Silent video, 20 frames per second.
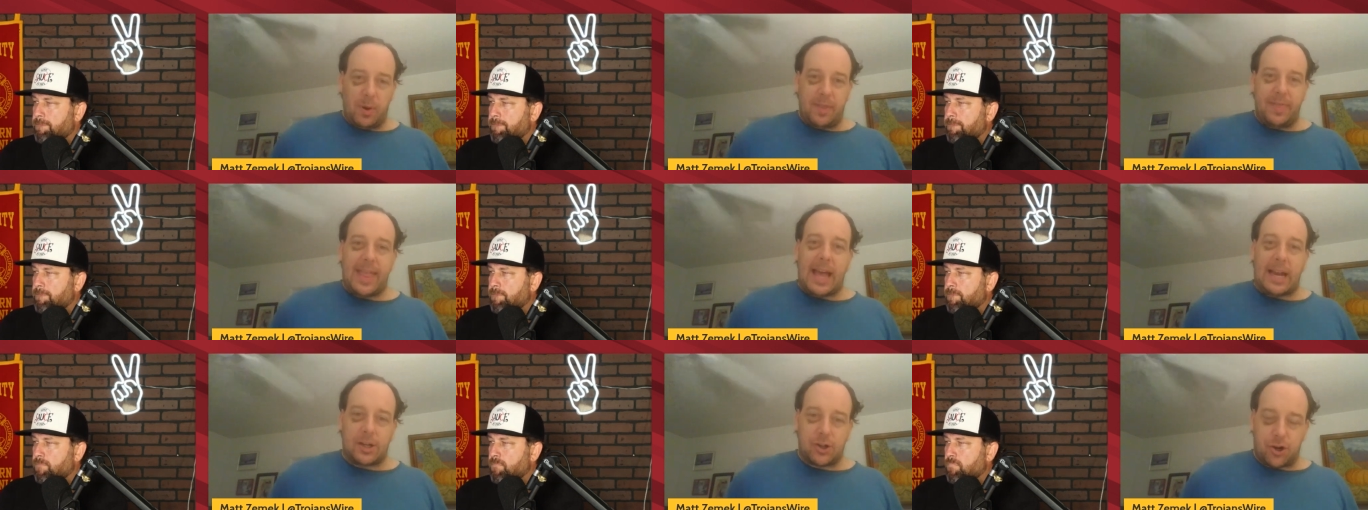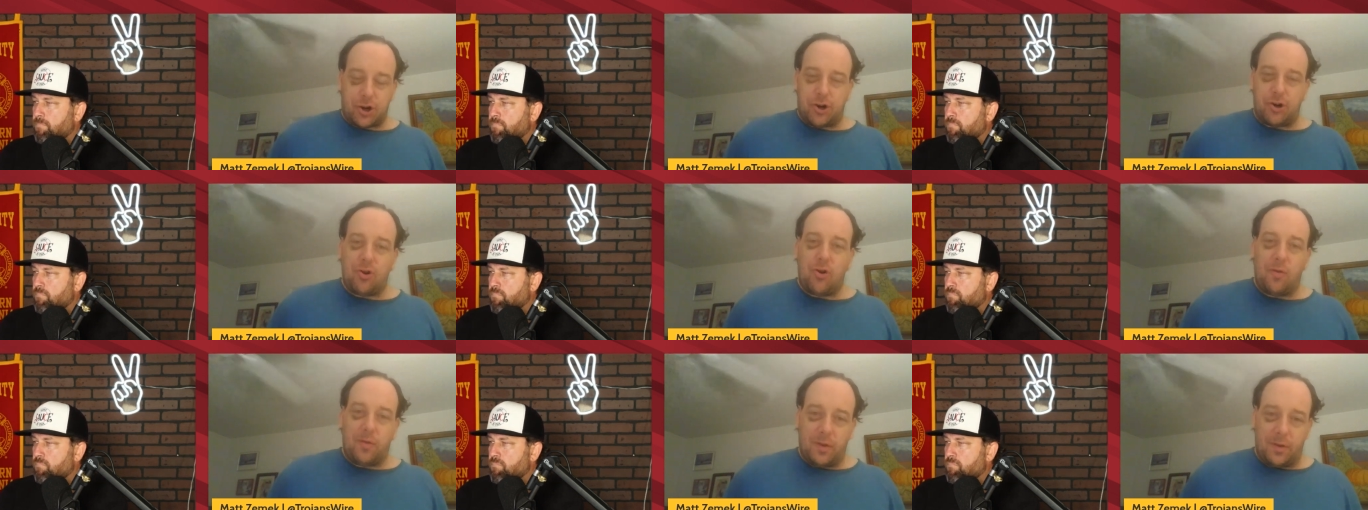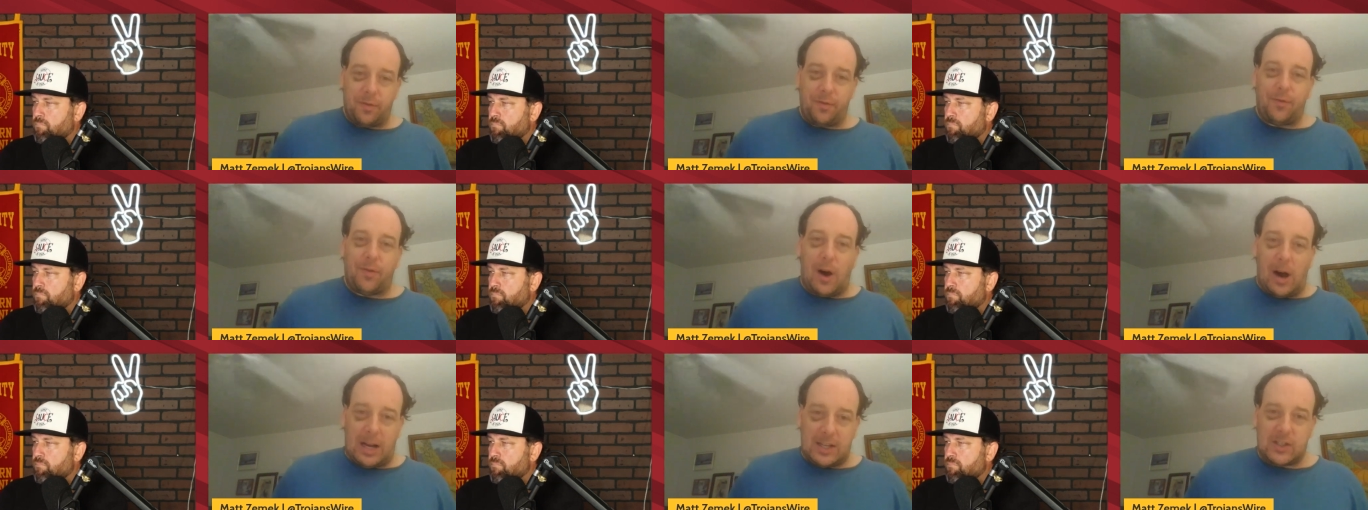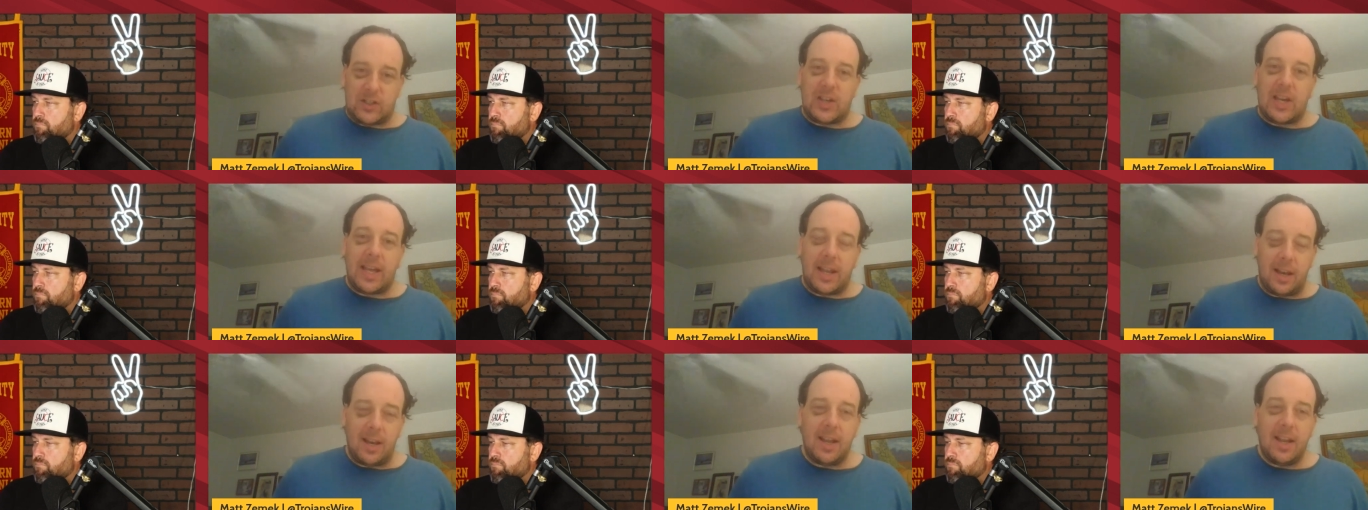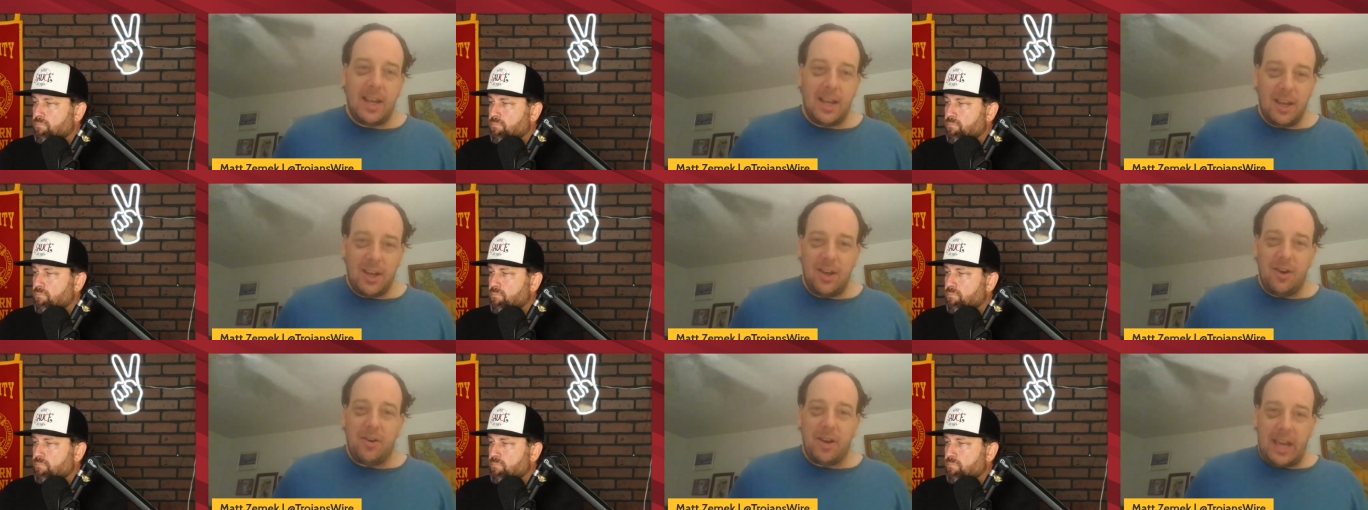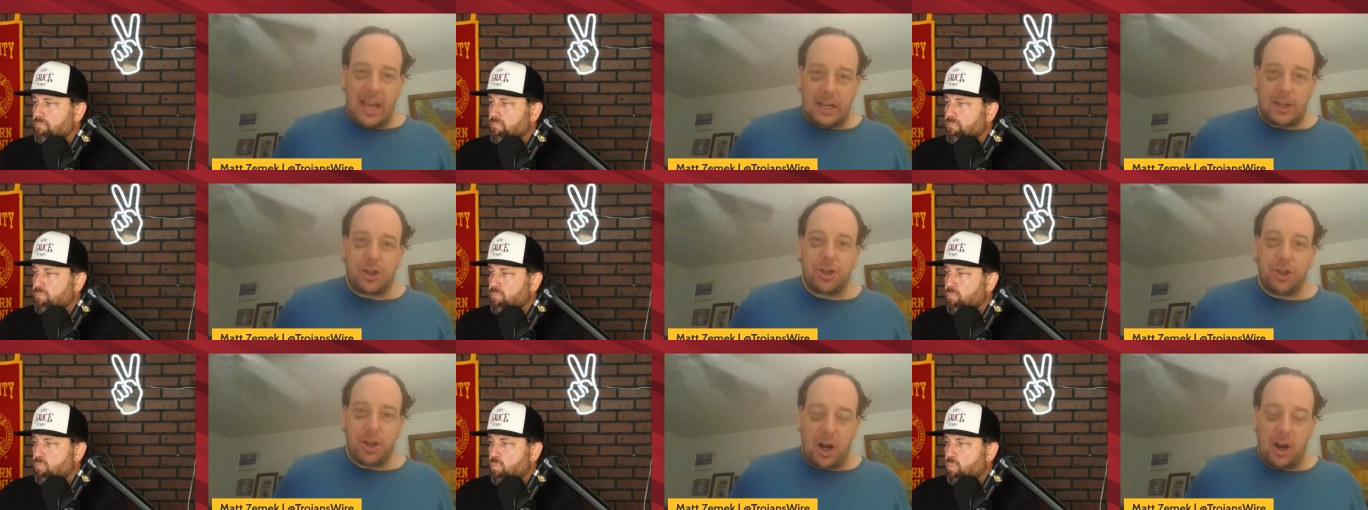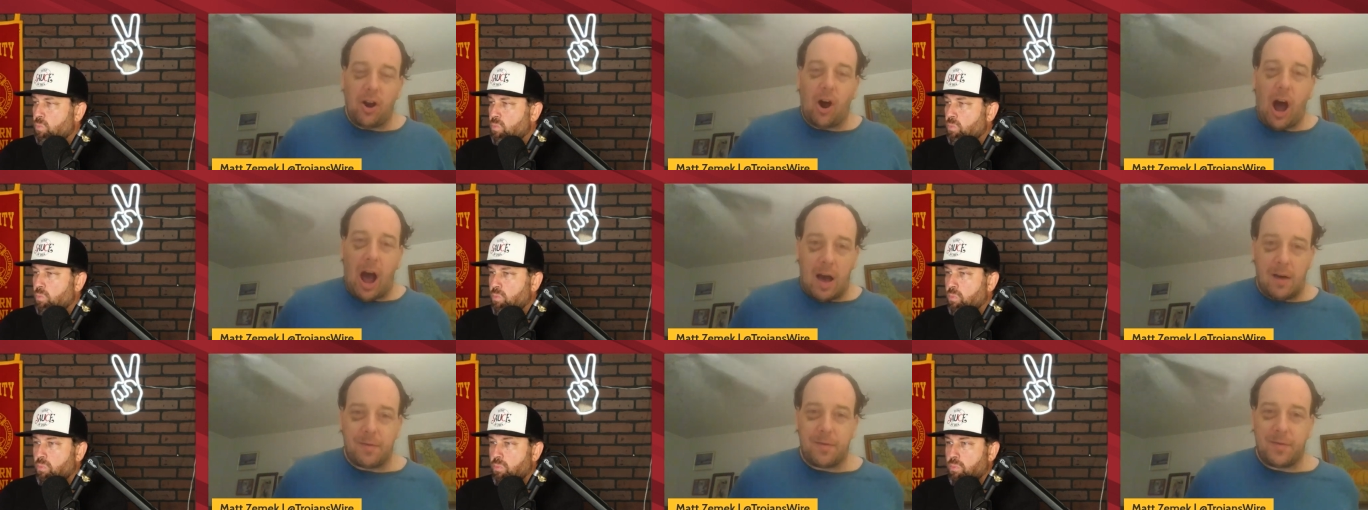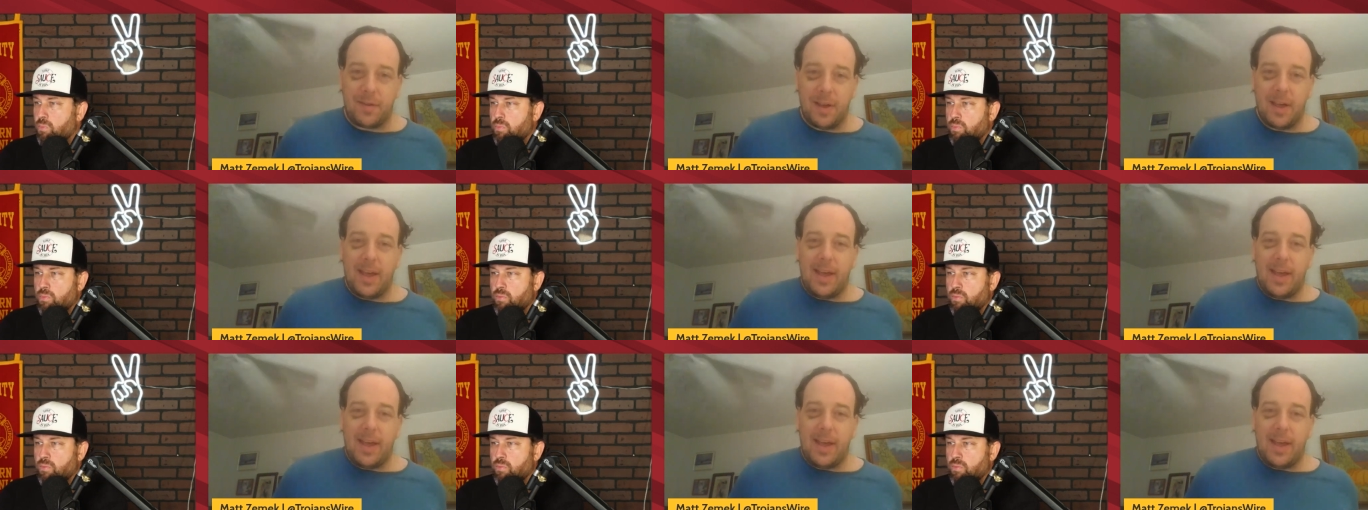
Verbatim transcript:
Speaker 1: when that turnover faucet, you know, gets shut off